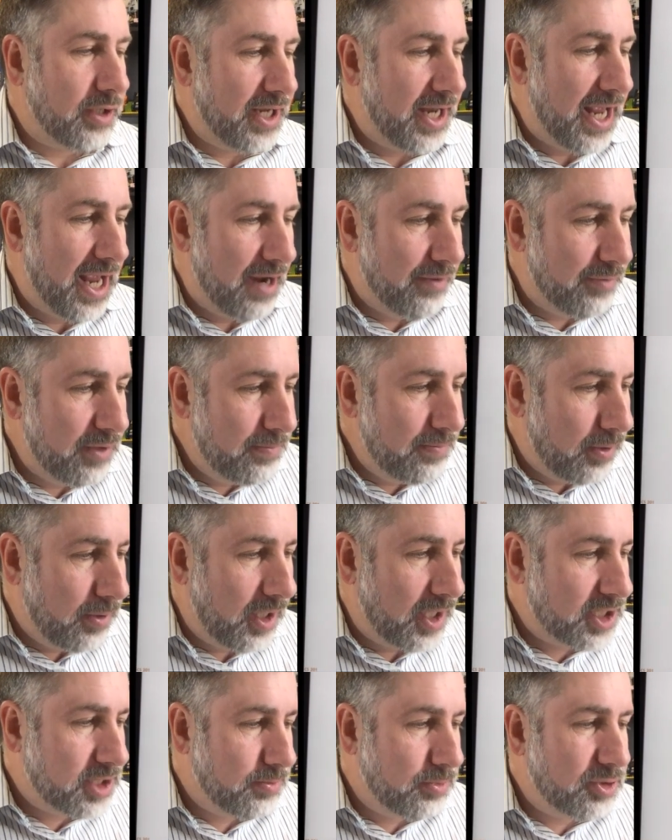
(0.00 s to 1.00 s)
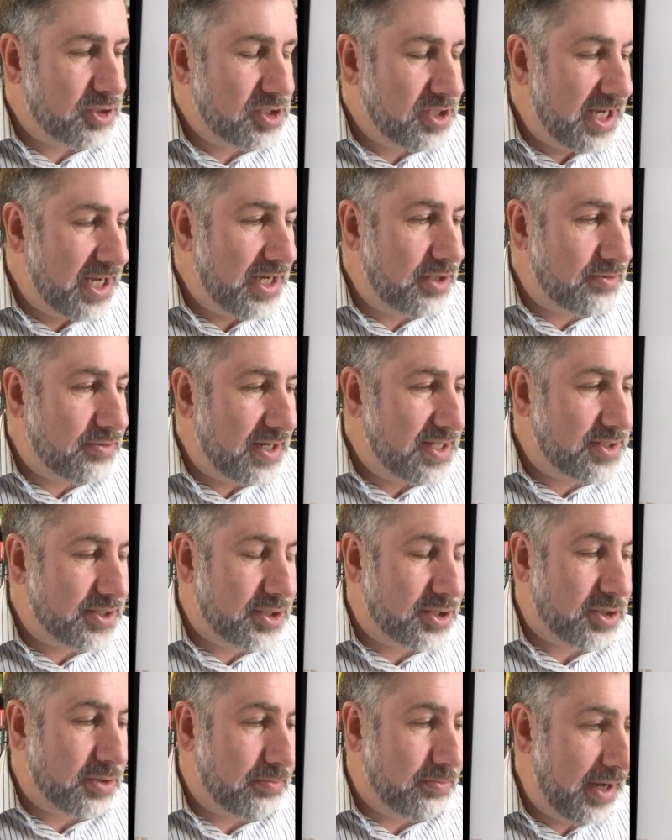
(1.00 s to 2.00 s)
at every possible state
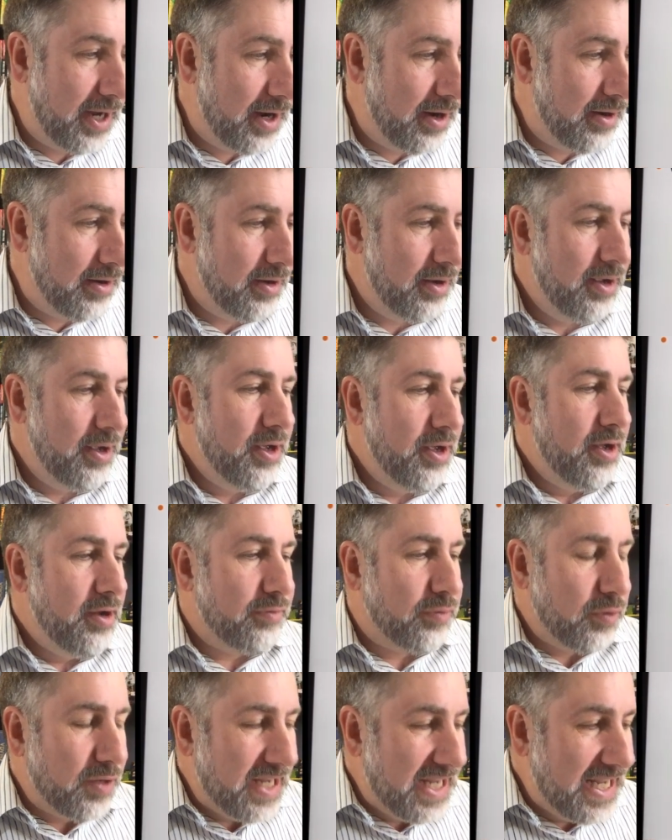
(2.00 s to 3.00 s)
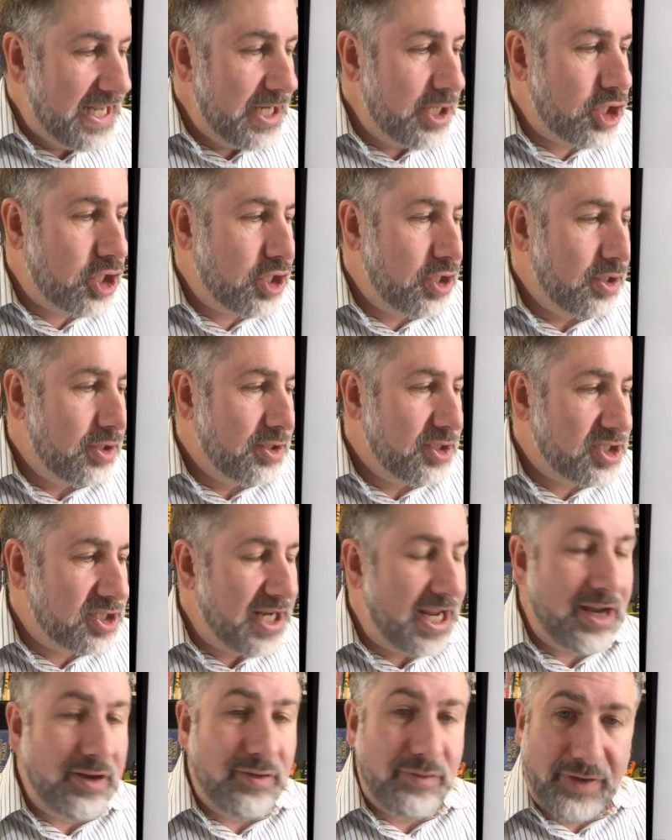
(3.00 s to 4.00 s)
transition pair for each
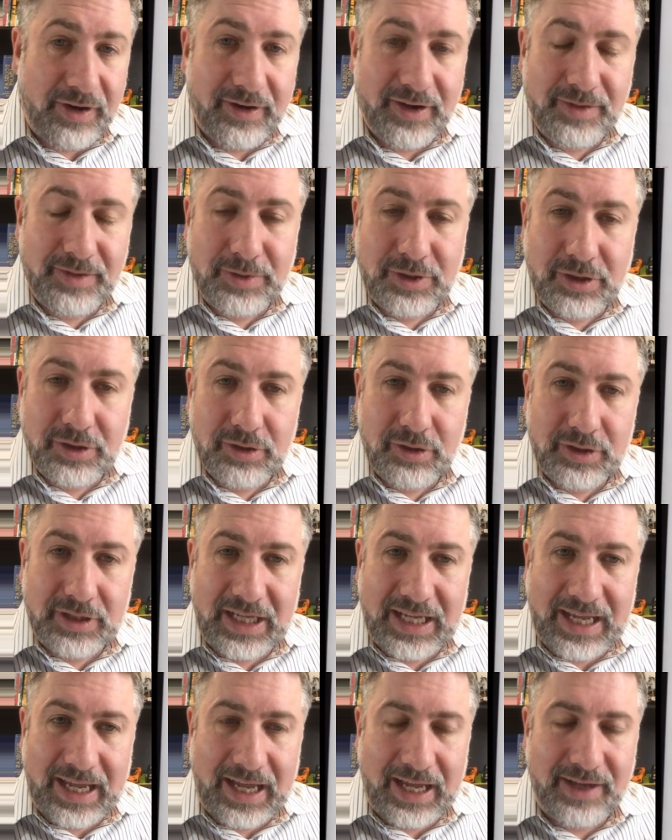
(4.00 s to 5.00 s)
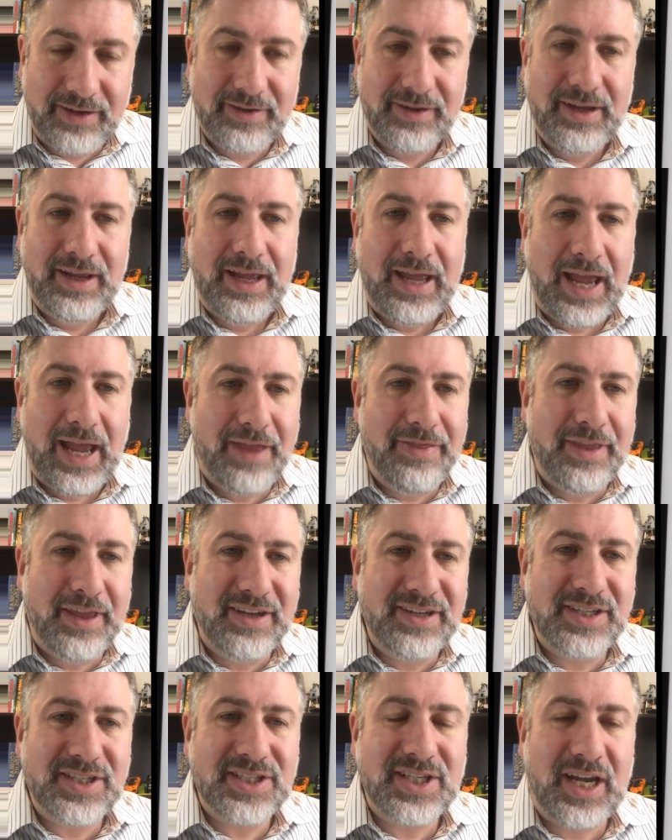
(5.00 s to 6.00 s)
state variable you're looking at, and then
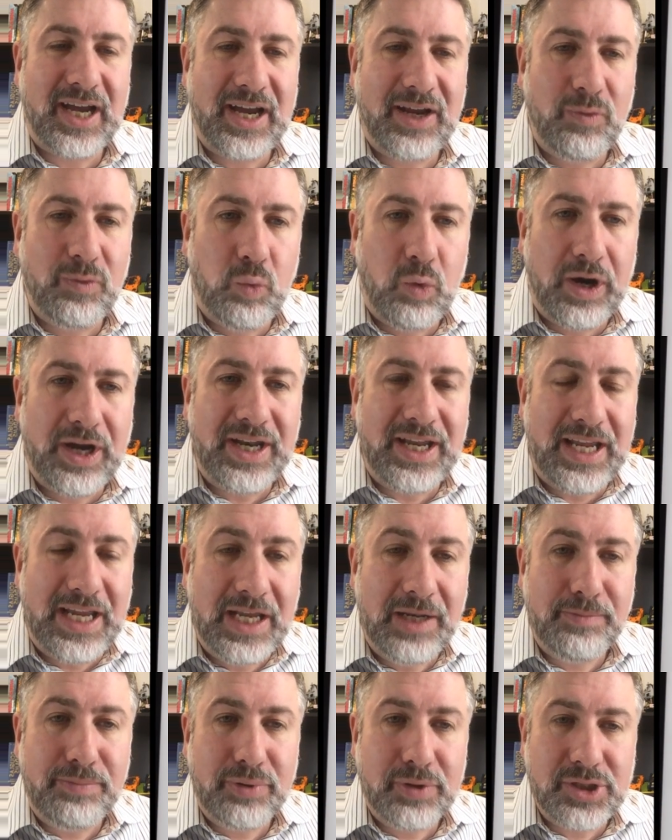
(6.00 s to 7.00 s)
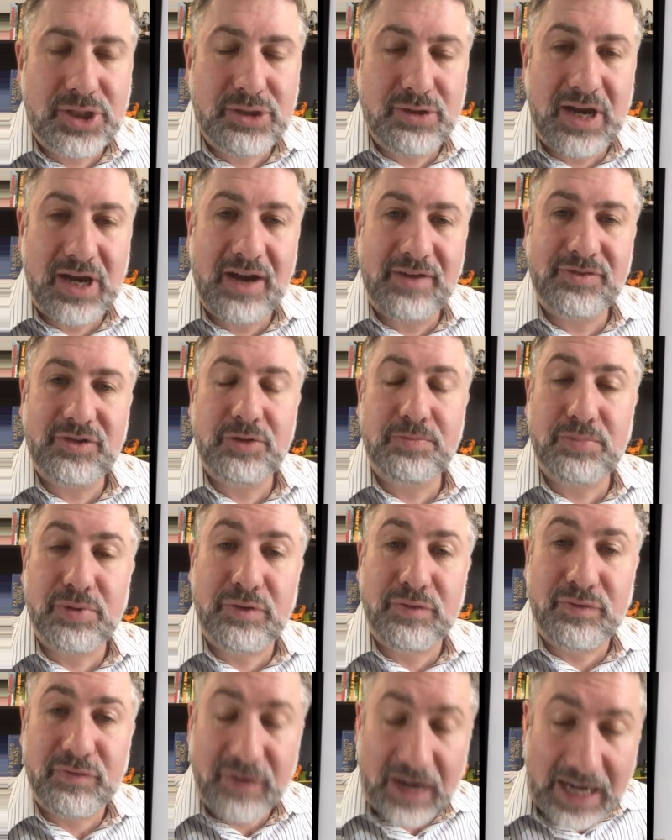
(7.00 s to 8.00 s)
decide what inputs you have to
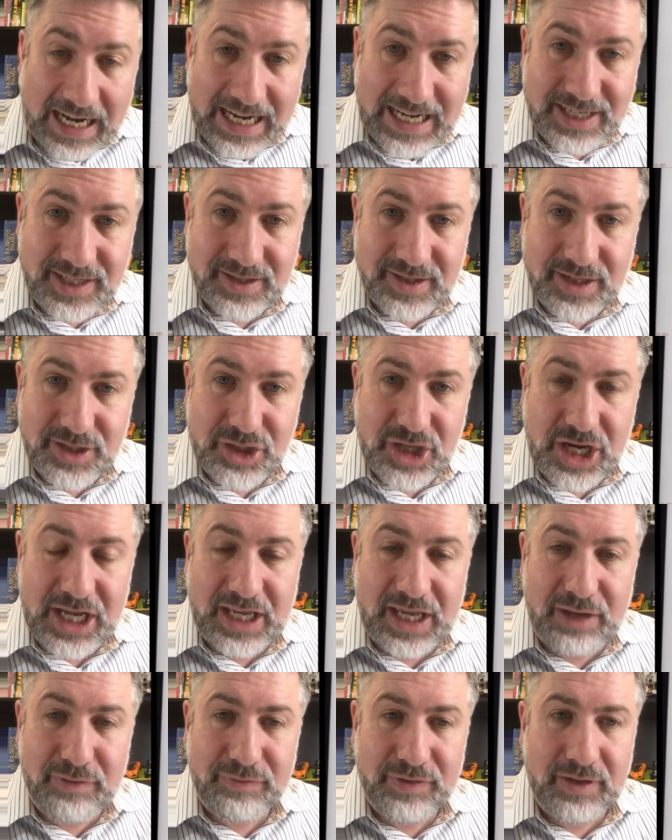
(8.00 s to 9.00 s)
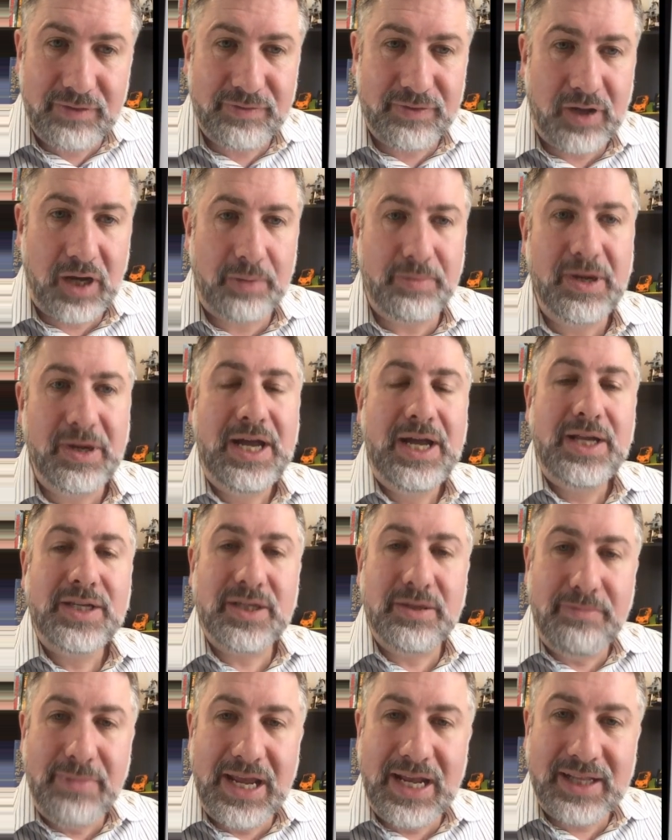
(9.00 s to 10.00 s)
provide to the JK flip-flop to
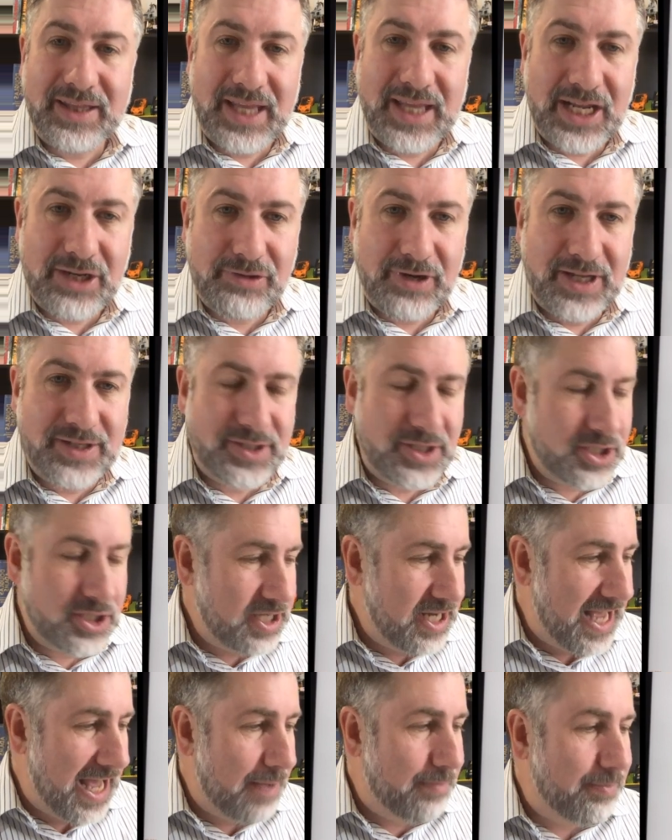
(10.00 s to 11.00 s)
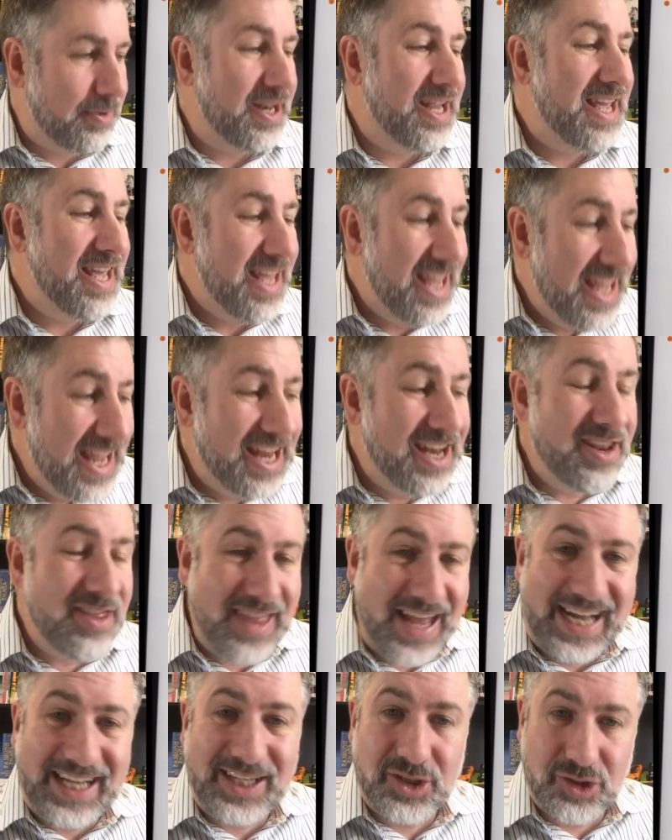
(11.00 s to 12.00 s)
make that transition happen in
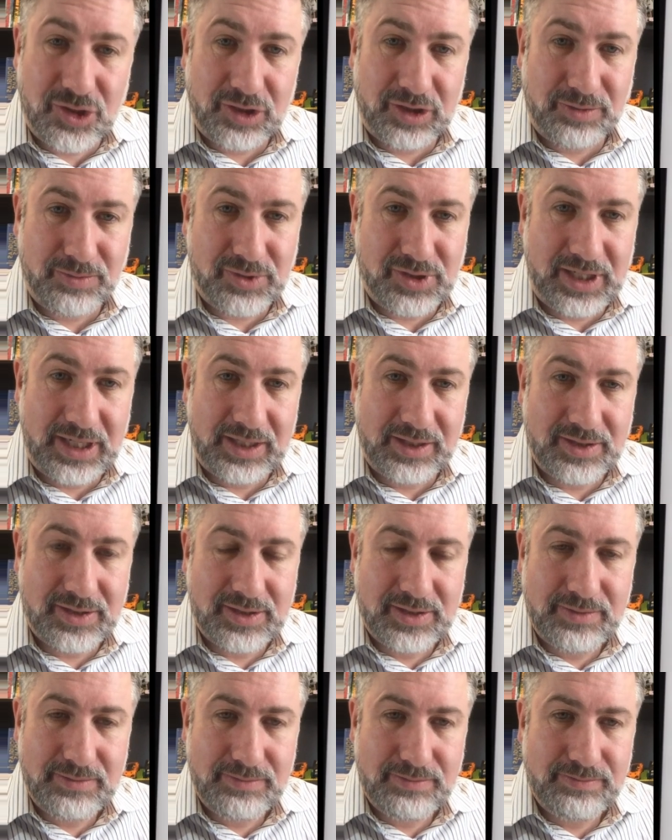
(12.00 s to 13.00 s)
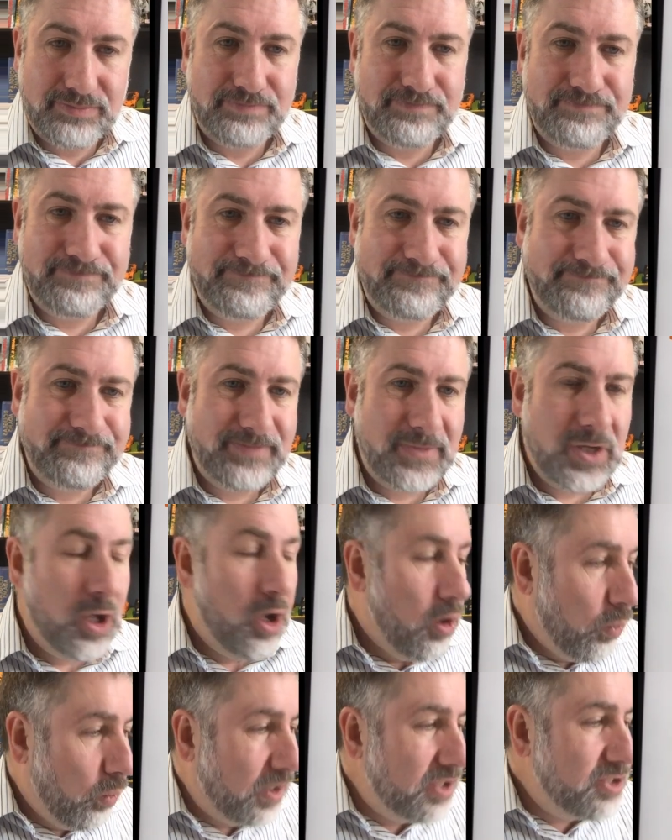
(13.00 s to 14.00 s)
that circumstance.
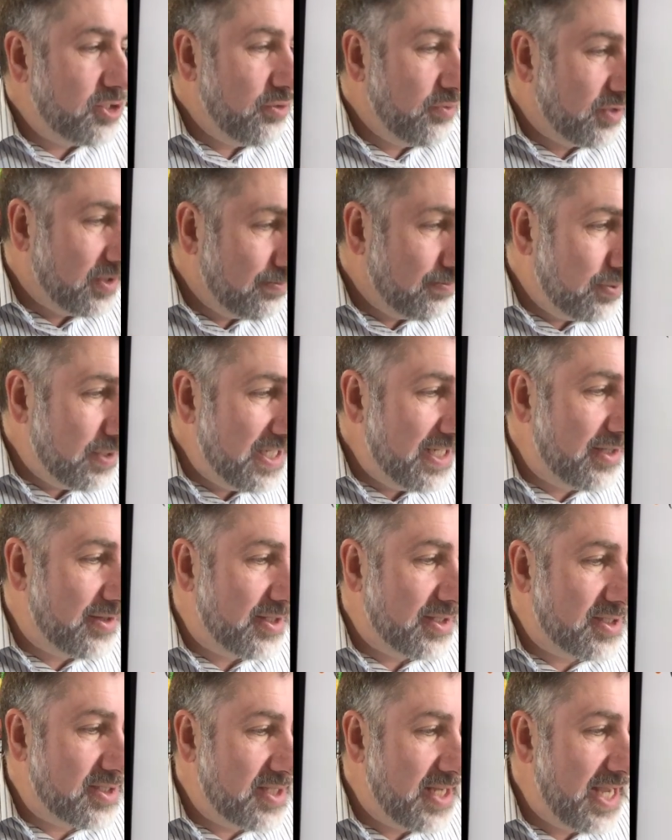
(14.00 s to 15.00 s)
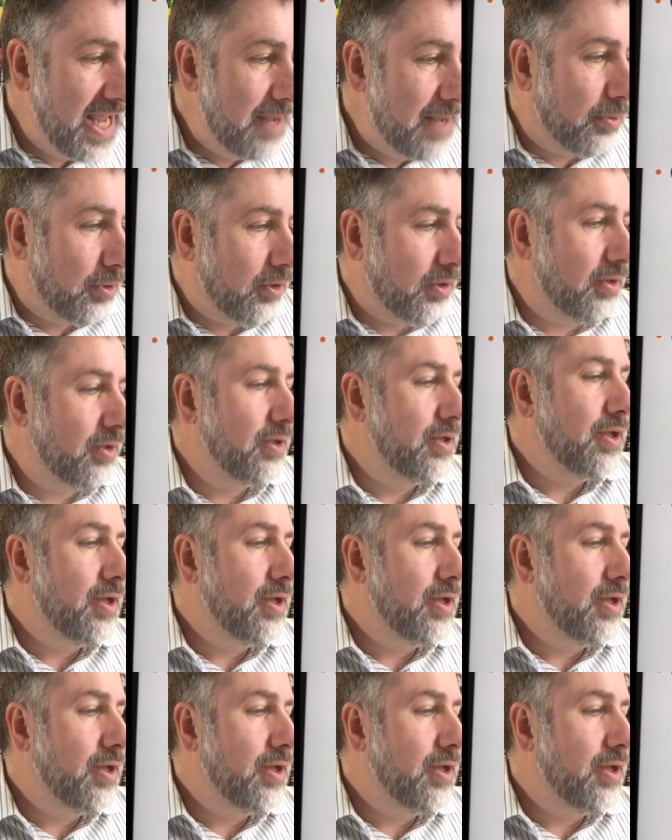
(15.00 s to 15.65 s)
Once you've completed this table,